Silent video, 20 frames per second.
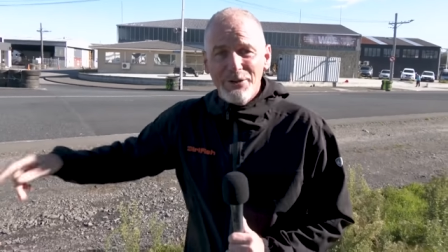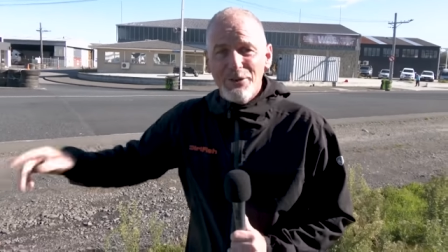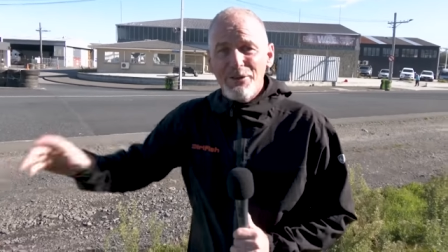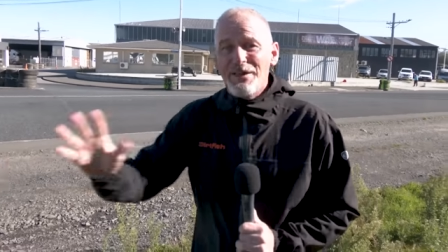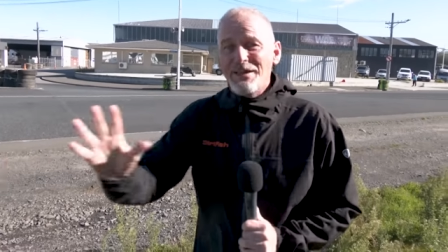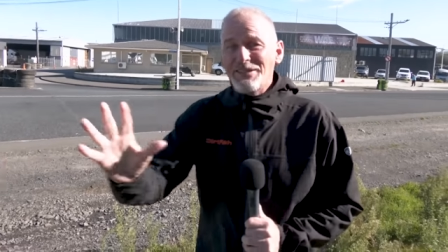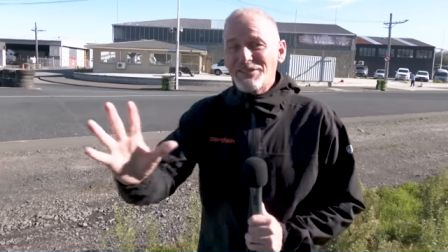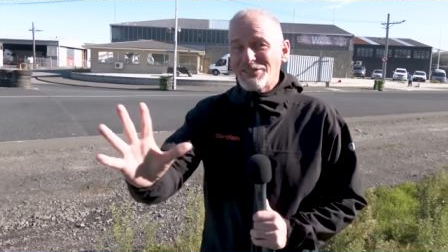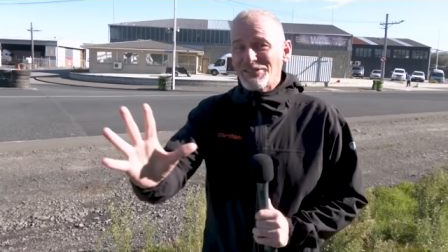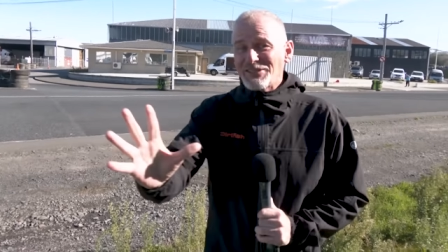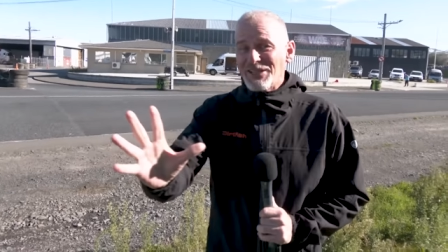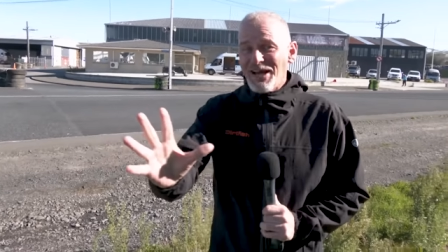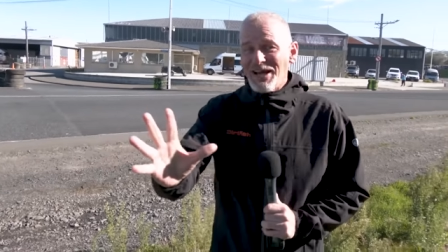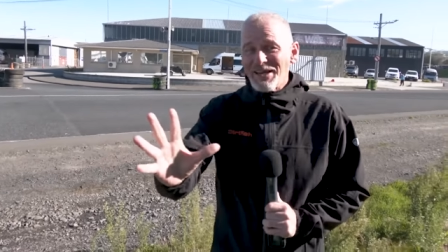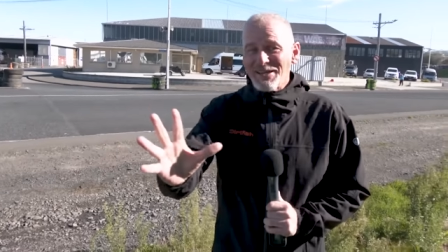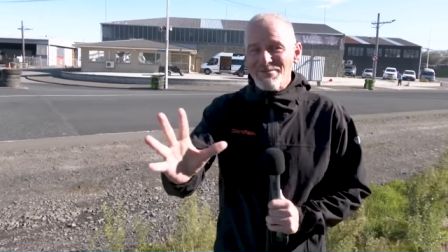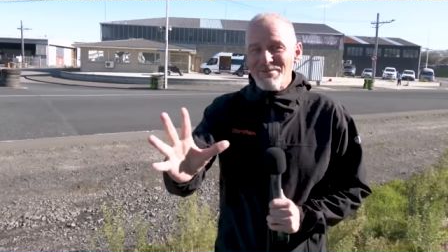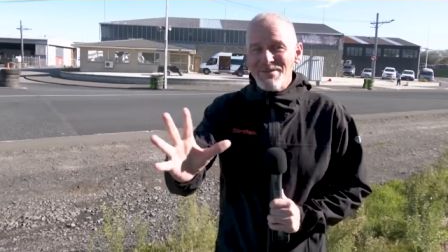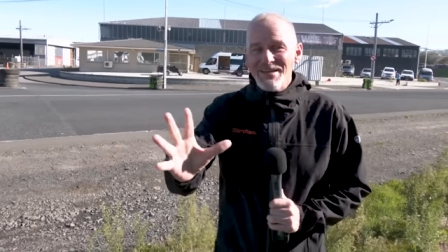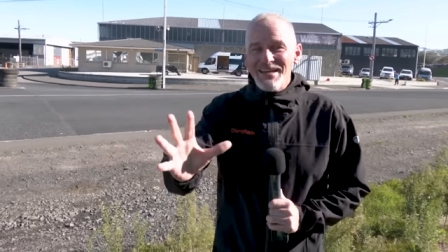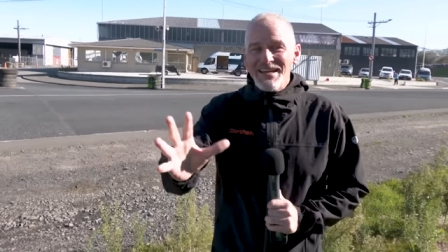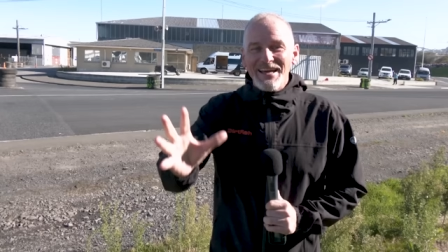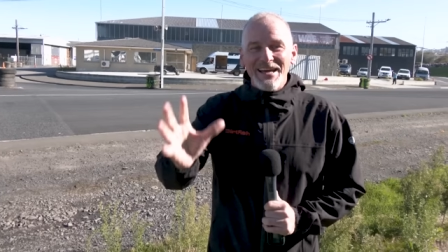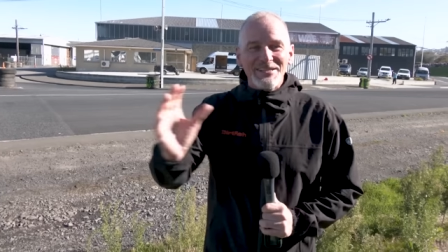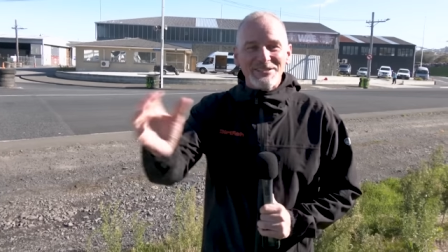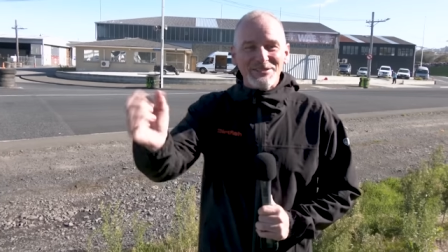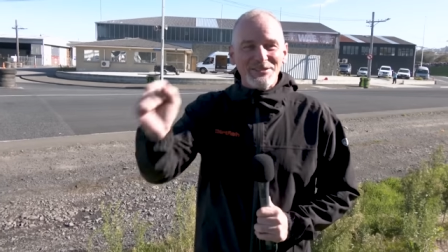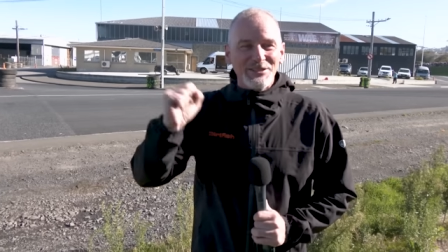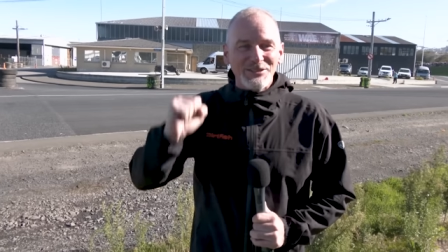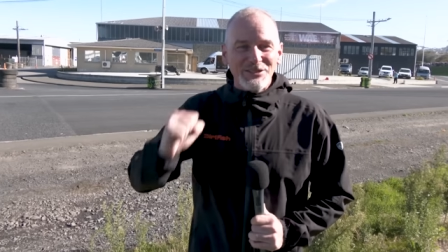This time,
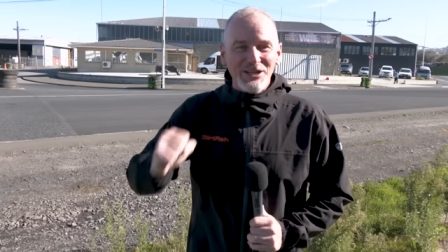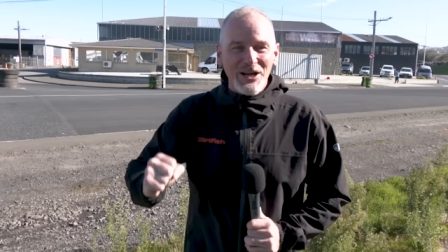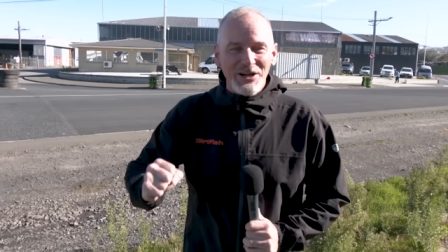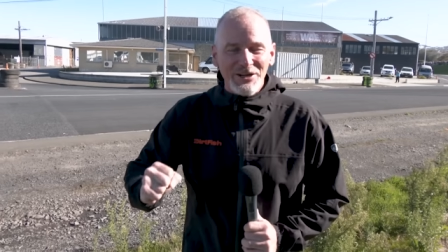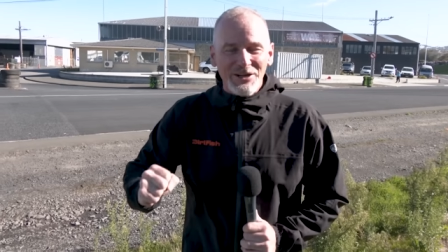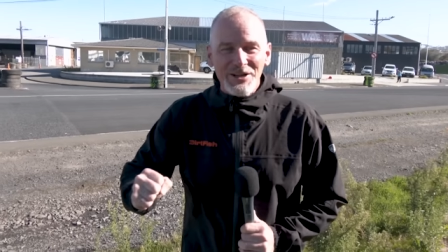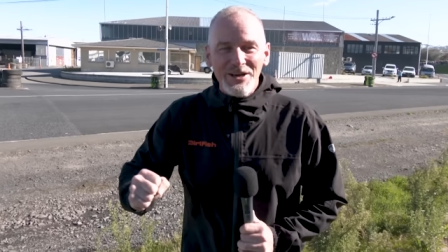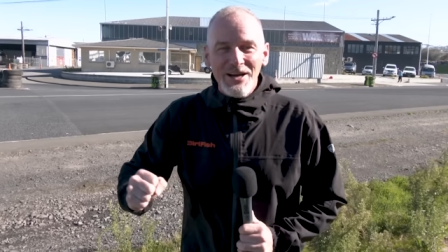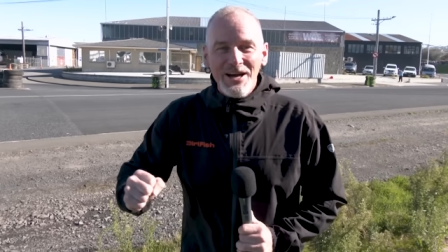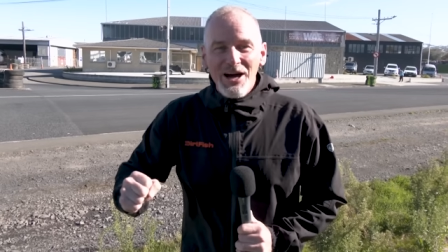it's the turn